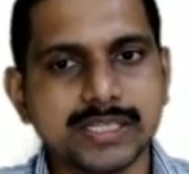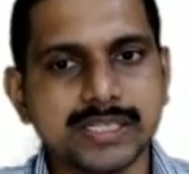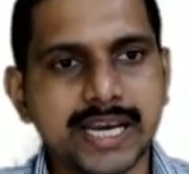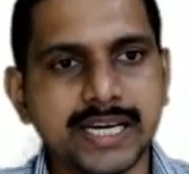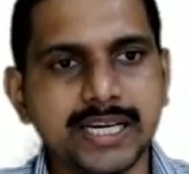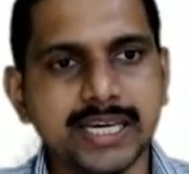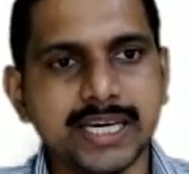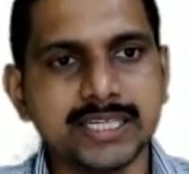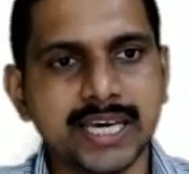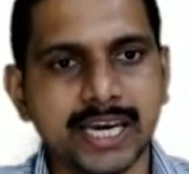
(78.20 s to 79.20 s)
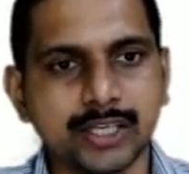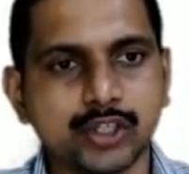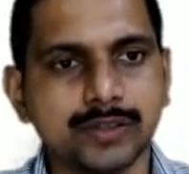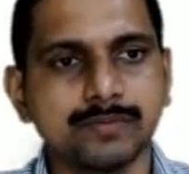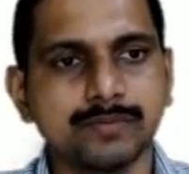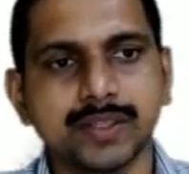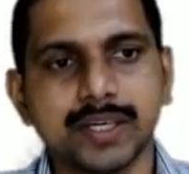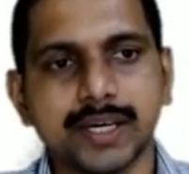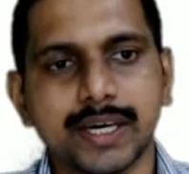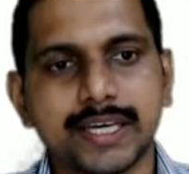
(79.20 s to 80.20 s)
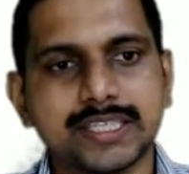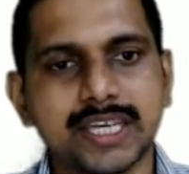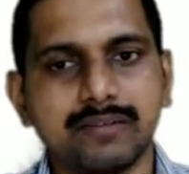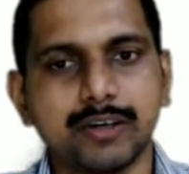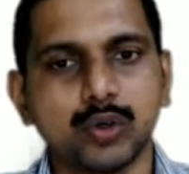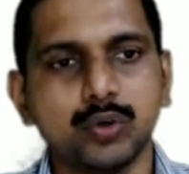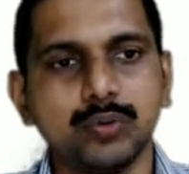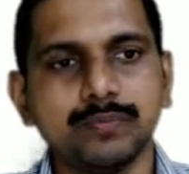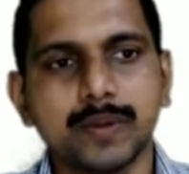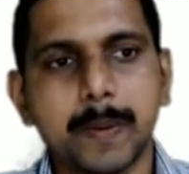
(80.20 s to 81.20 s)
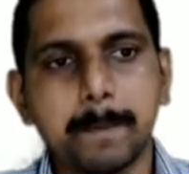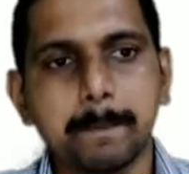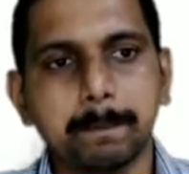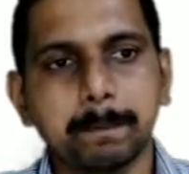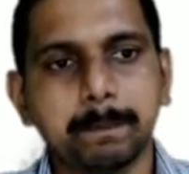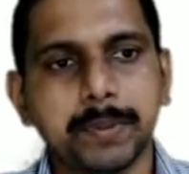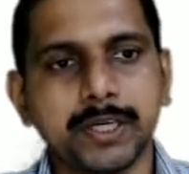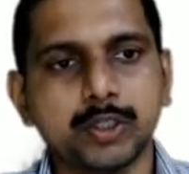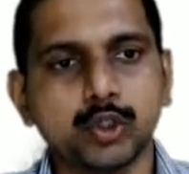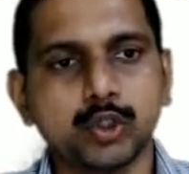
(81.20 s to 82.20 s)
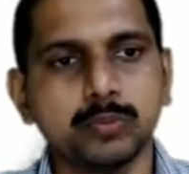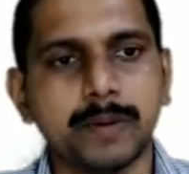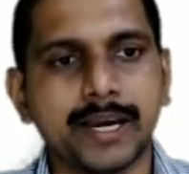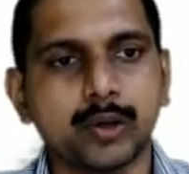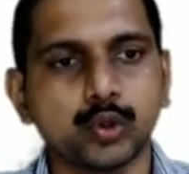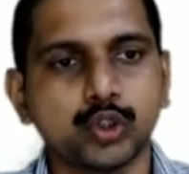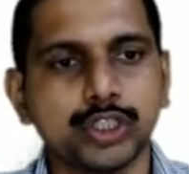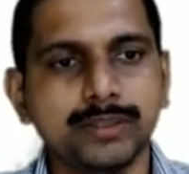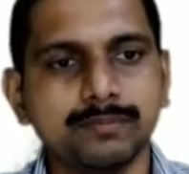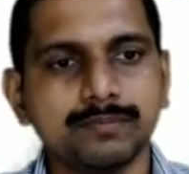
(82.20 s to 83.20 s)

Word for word: Z is H is equal to P2 by rho g